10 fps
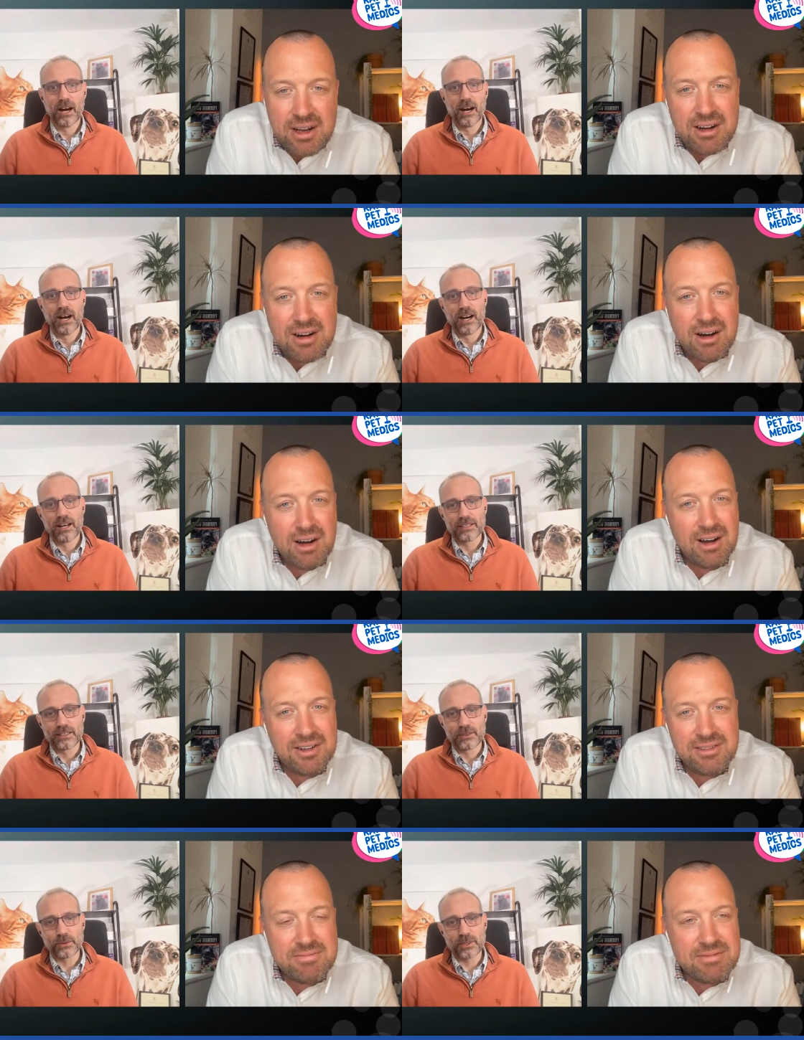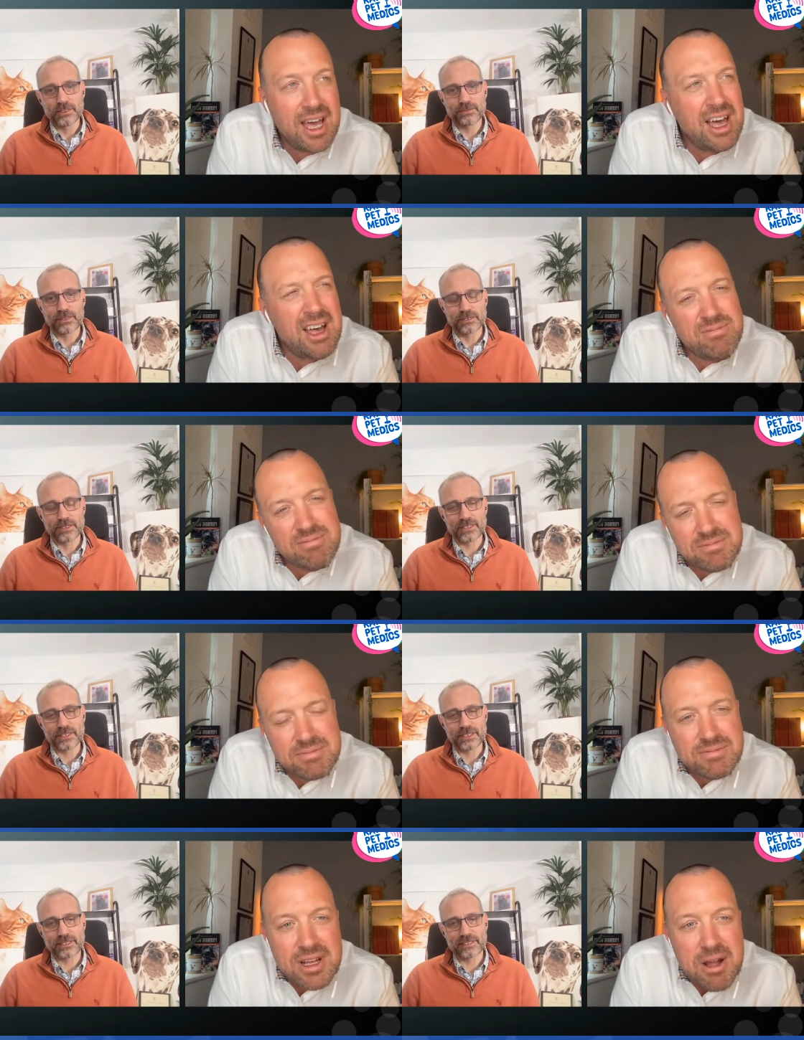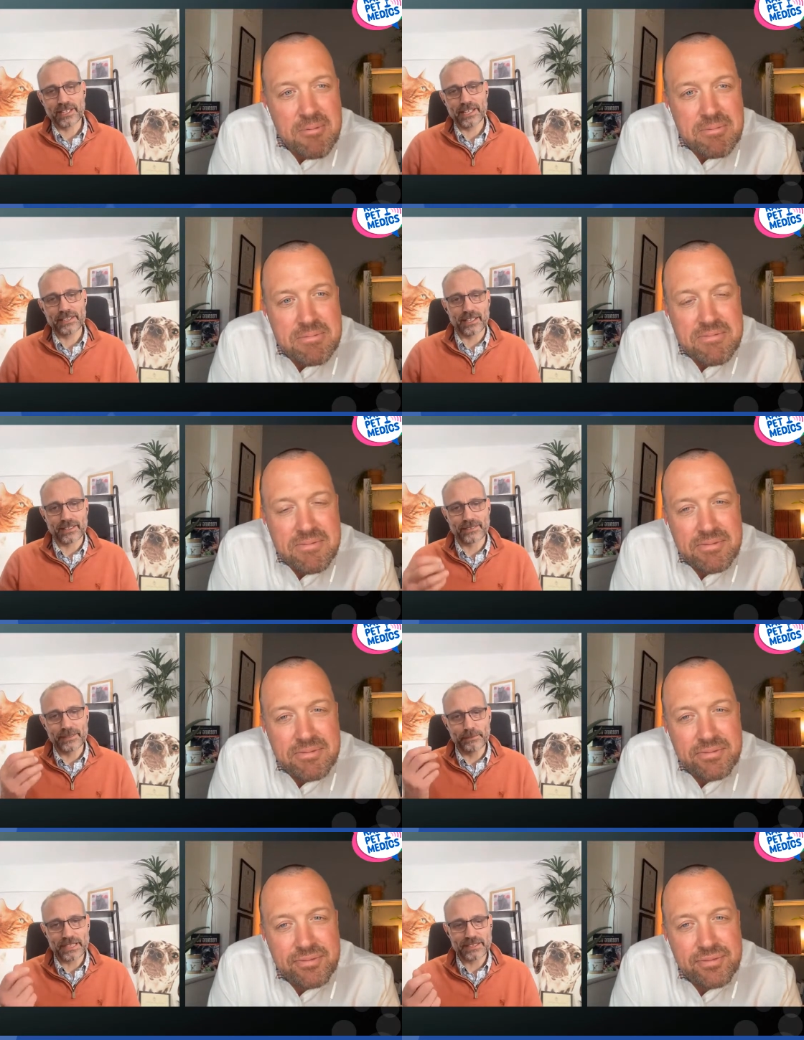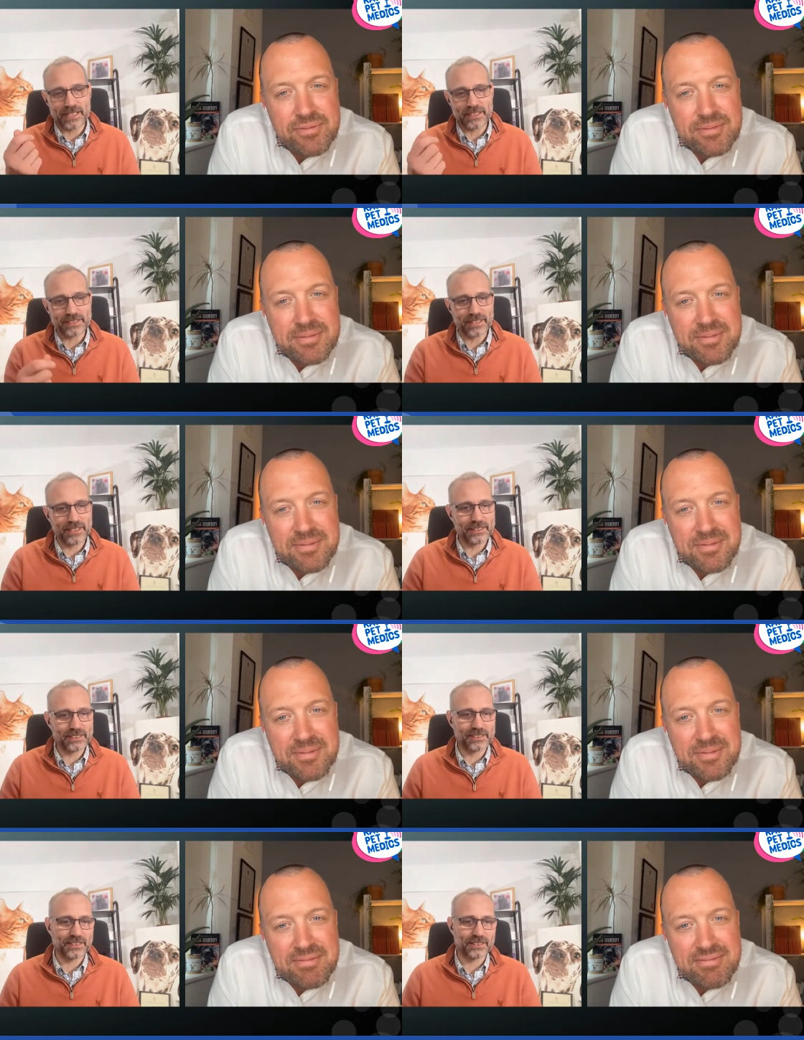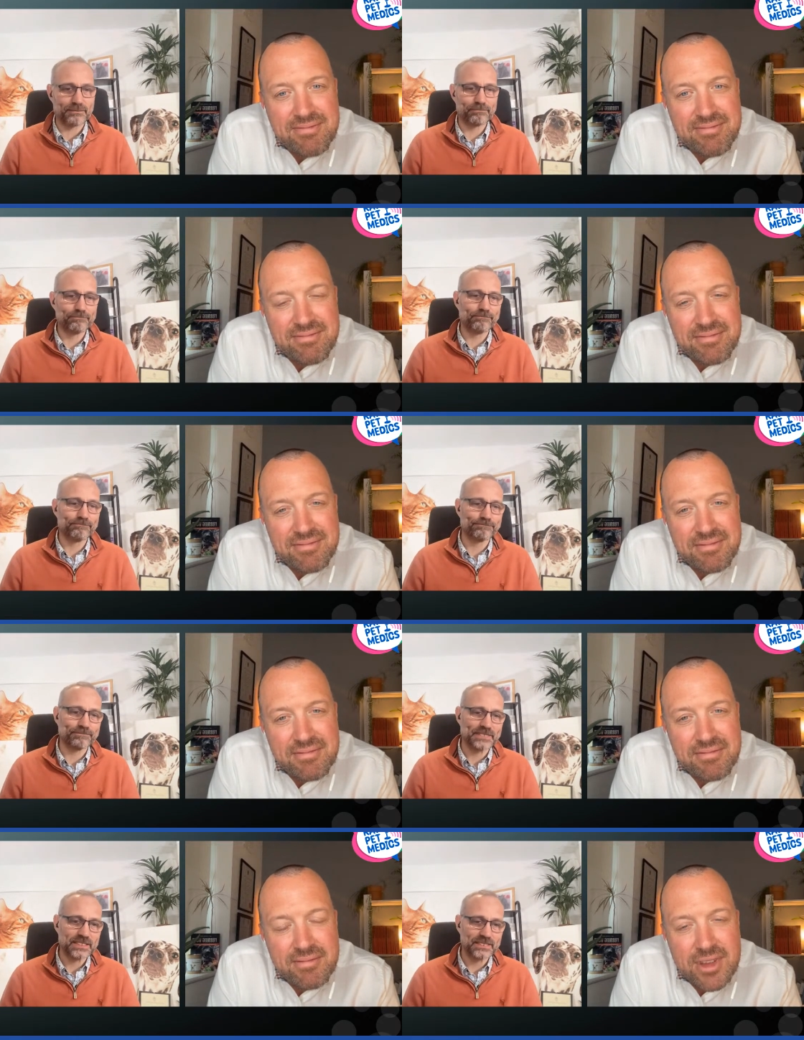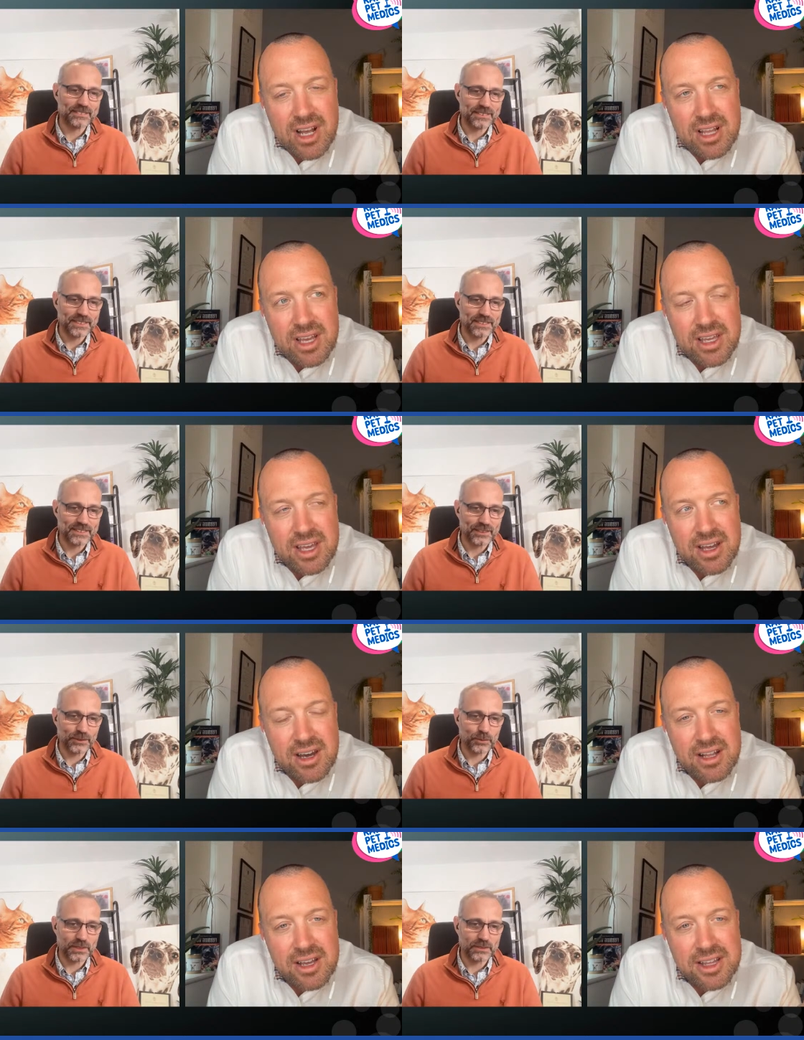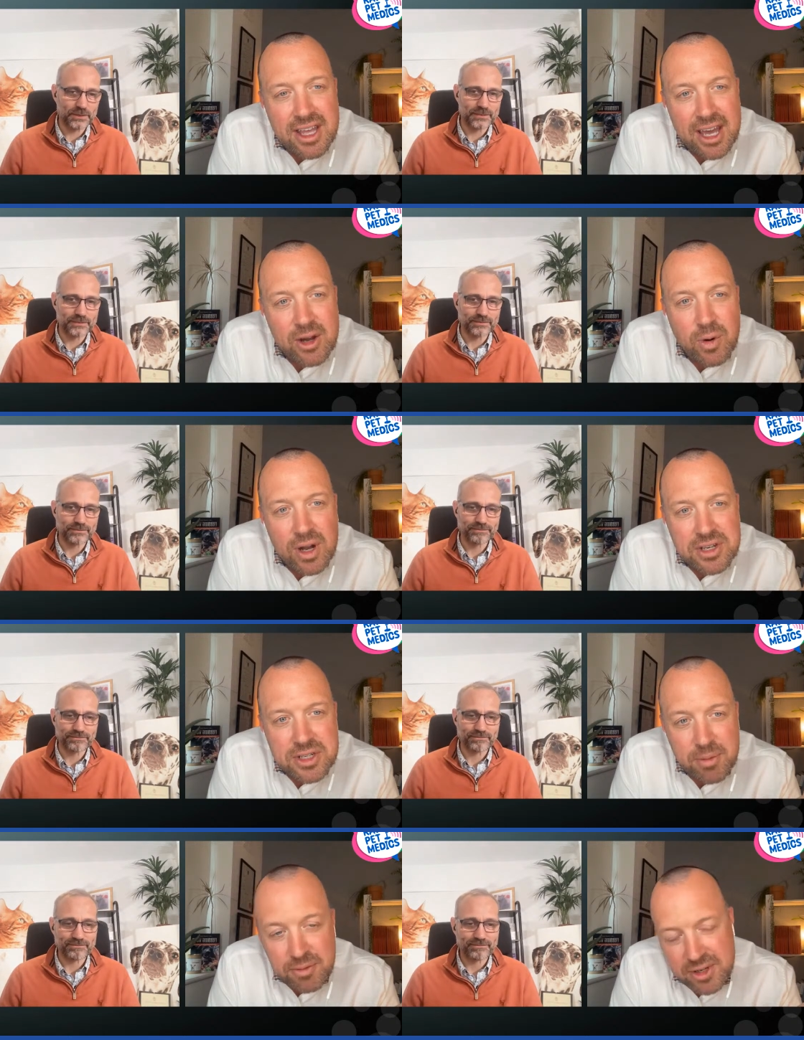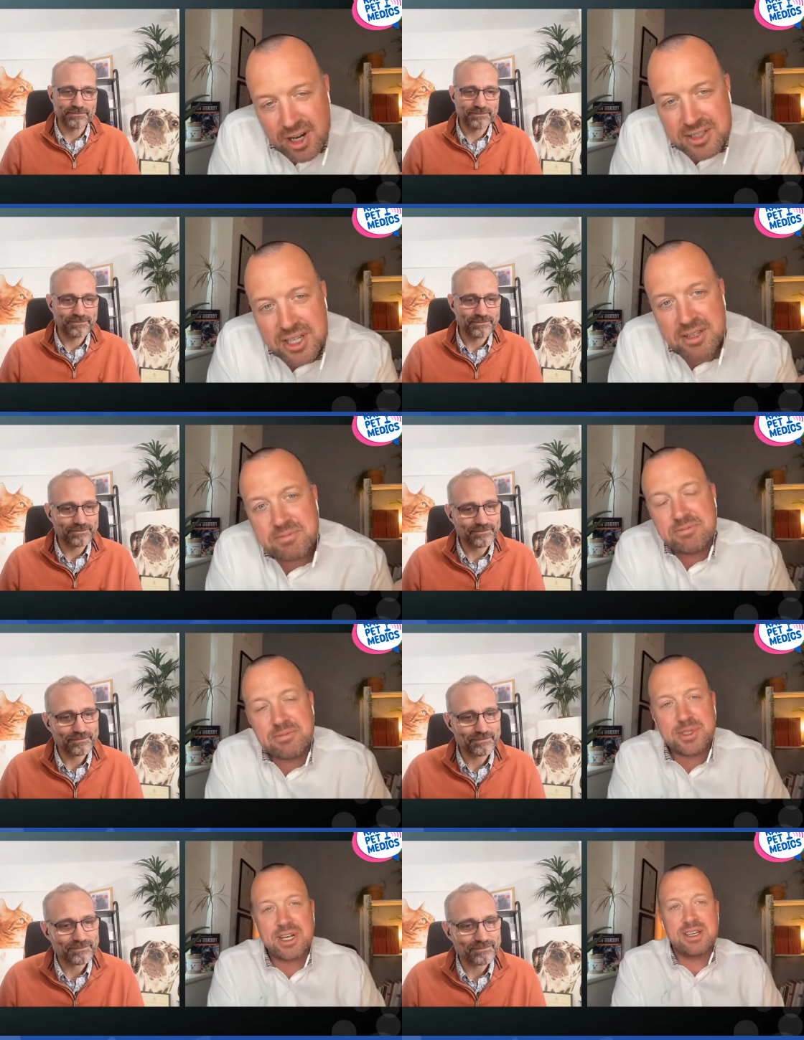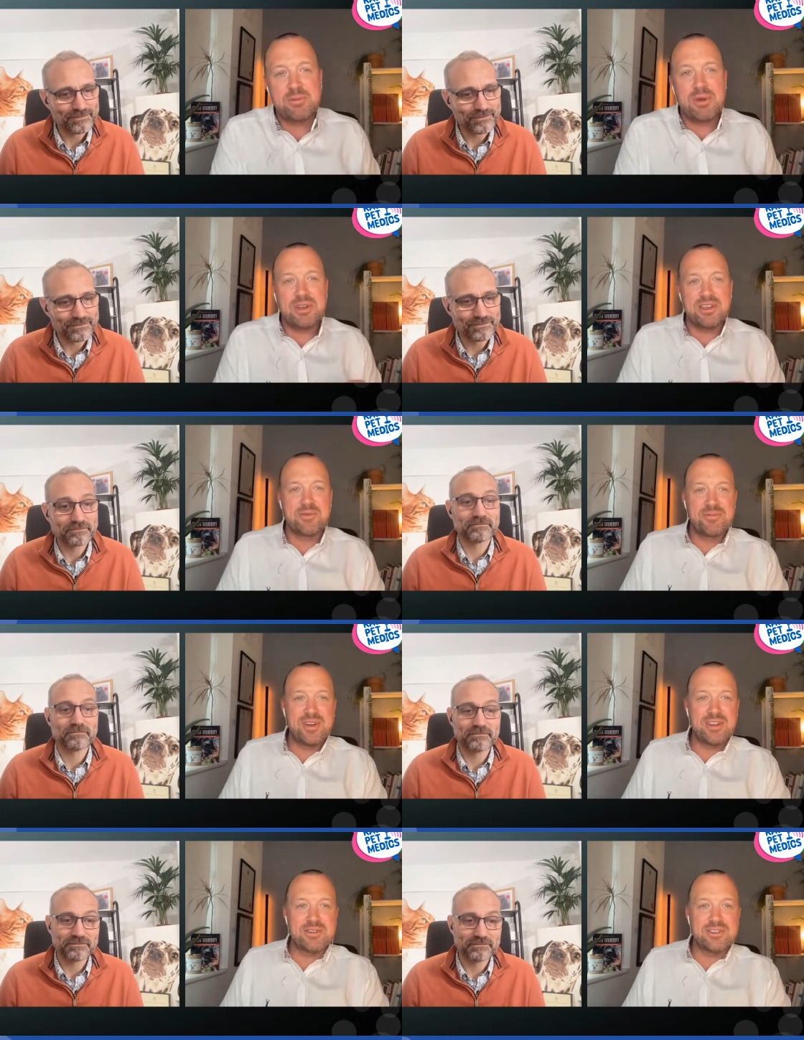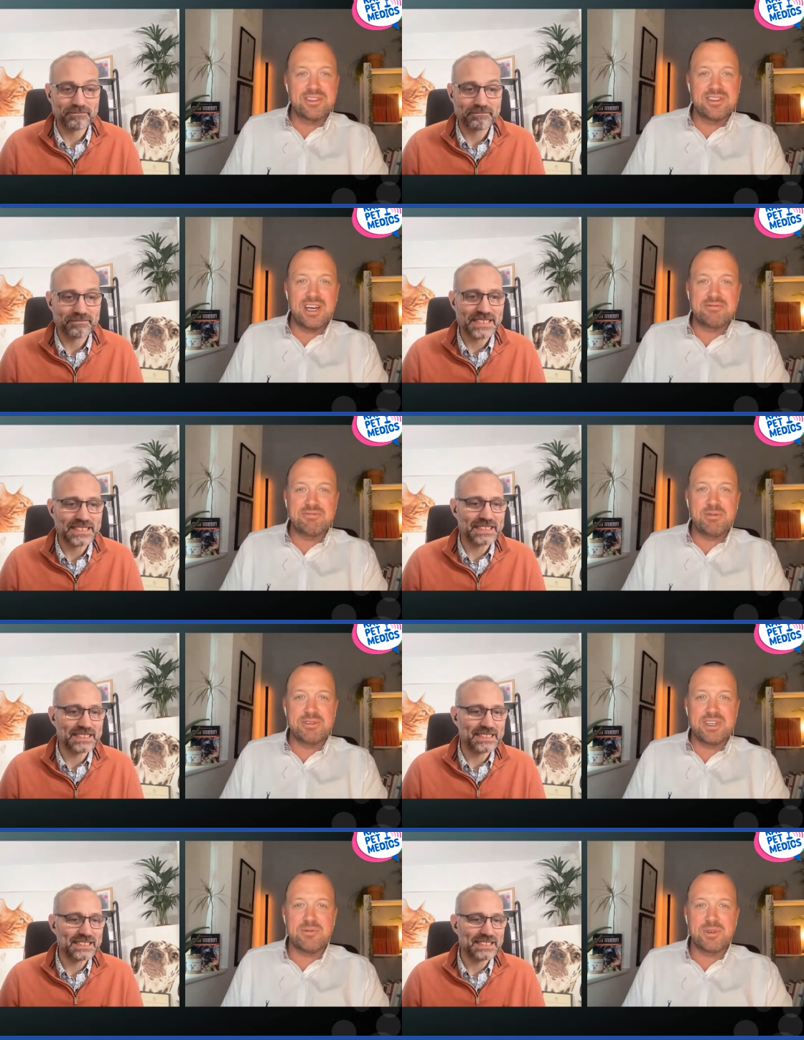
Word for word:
Speaker 1: Oh, Wonderful. Yeah. Just create that creamier texture. It's just. Mm.
Speaker 2: I like uh, I like the egg white on top of a cocktail, but that is about it. I, other than that, I wouldn't have